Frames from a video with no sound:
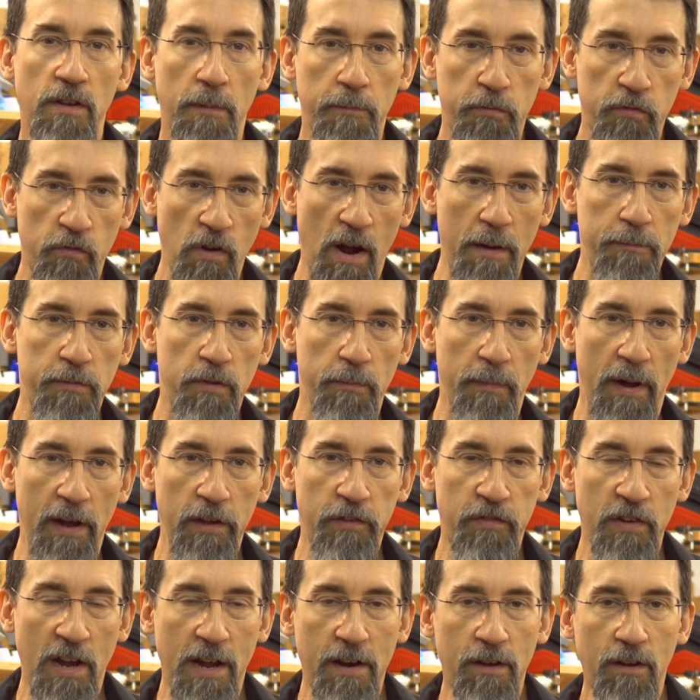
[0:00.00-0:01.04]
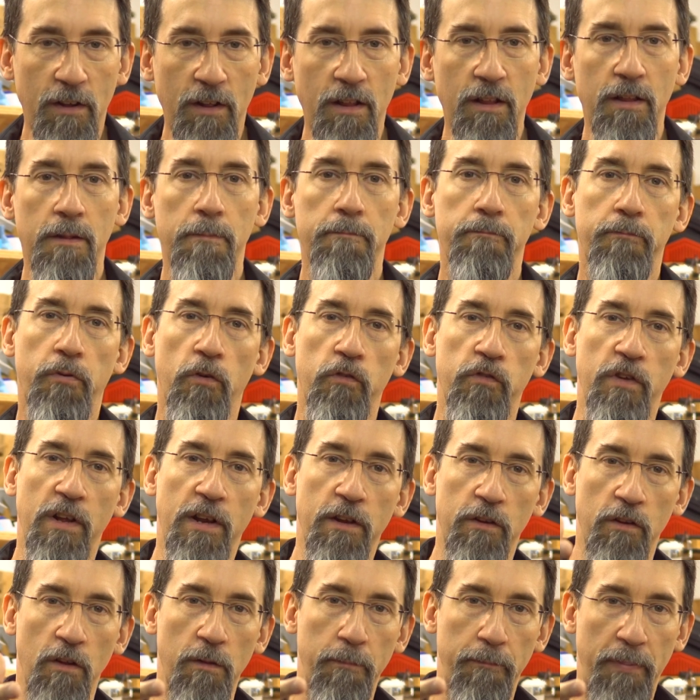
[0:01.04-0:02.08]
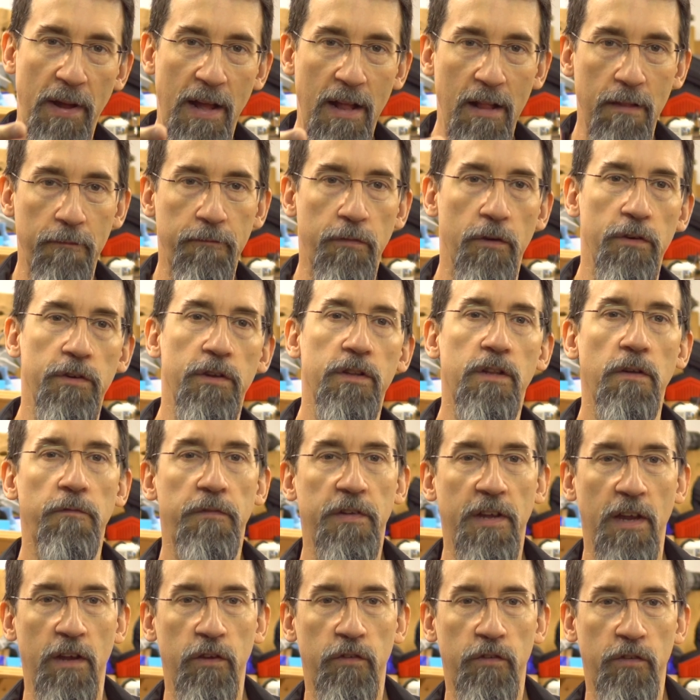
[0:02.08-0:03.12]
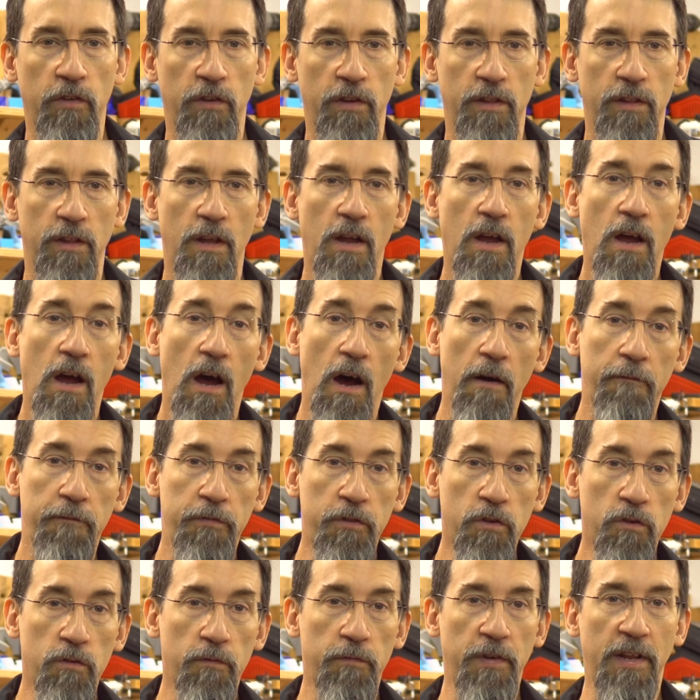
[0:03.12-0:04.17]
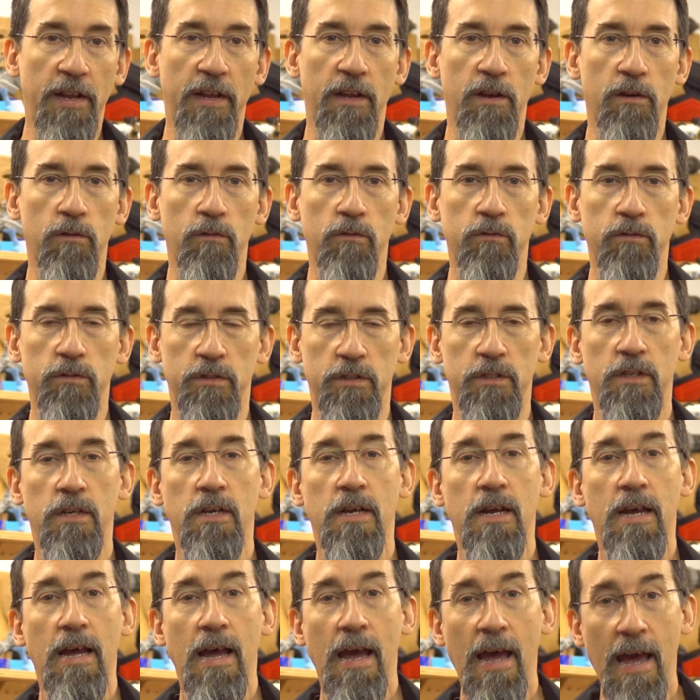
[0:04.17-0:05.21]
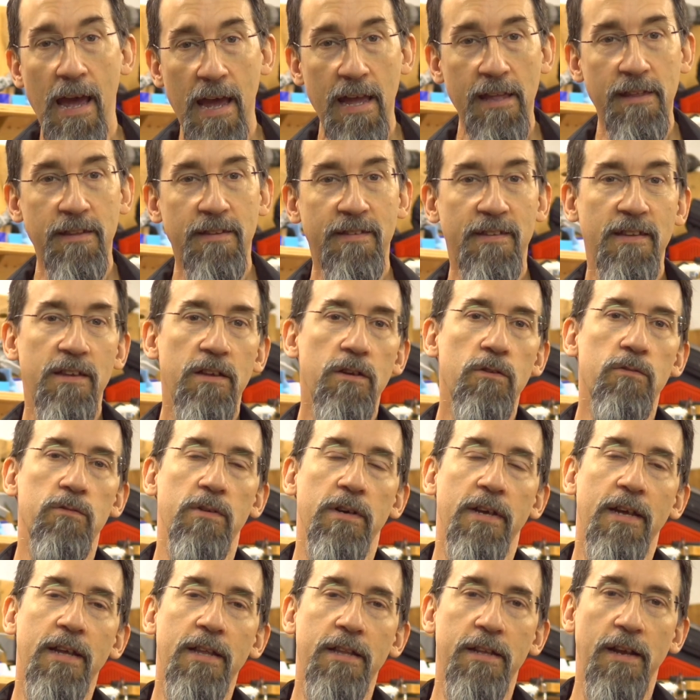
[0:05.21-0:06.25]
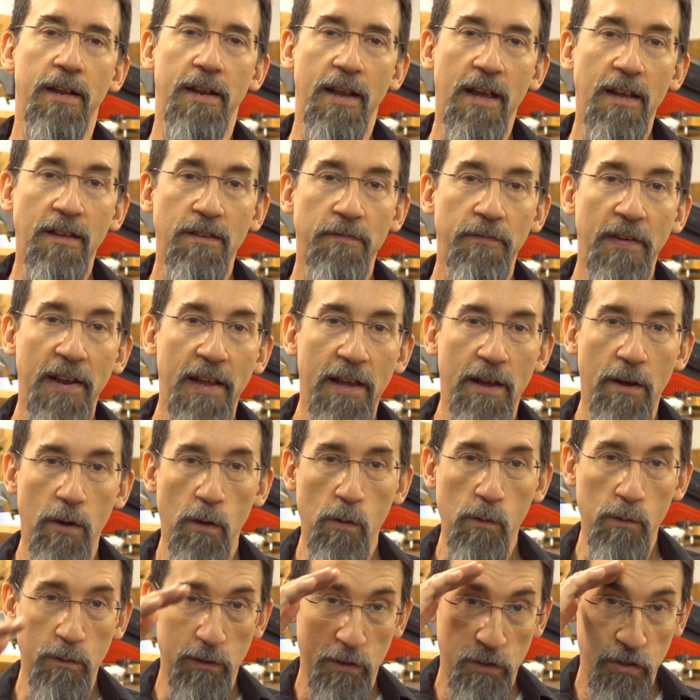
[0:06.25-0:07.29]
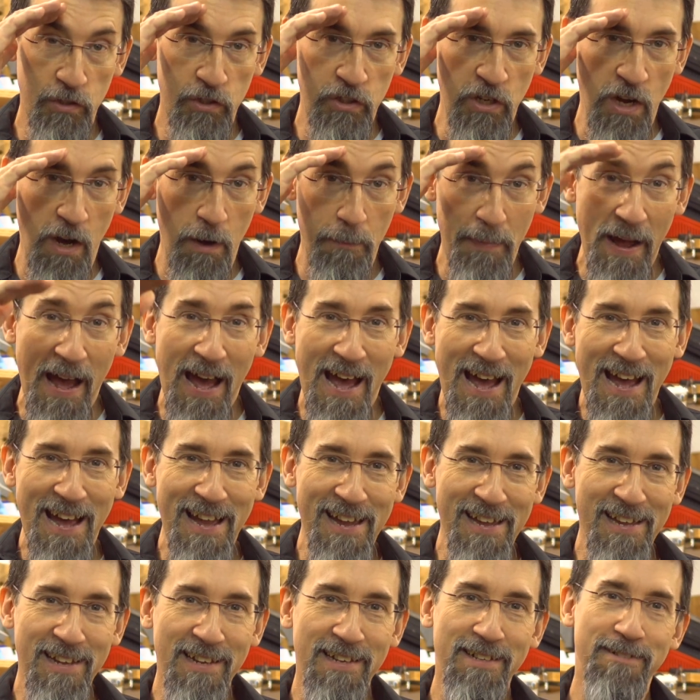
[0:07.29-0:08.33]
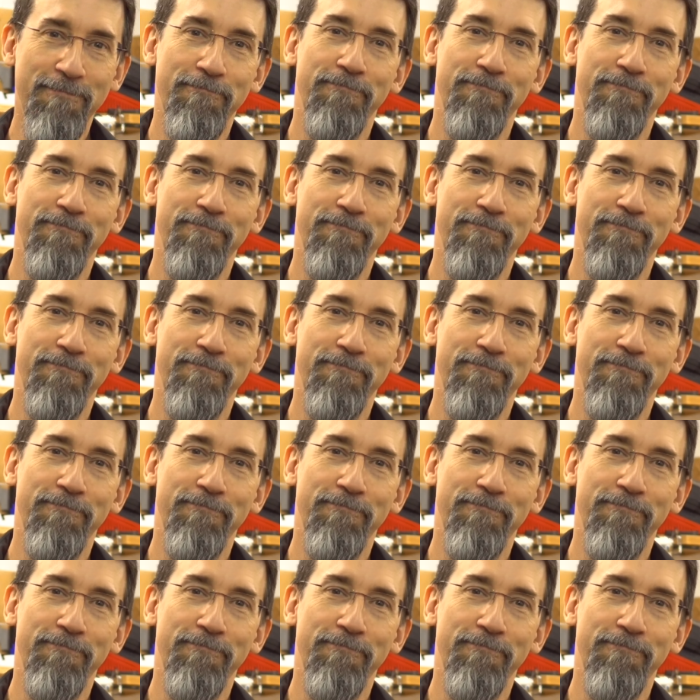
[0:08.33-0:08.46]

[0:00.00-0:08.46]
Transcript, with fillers: Subscribe to my channel, push the little bell for notification of new videos and see you in the next video. Ciao, bye!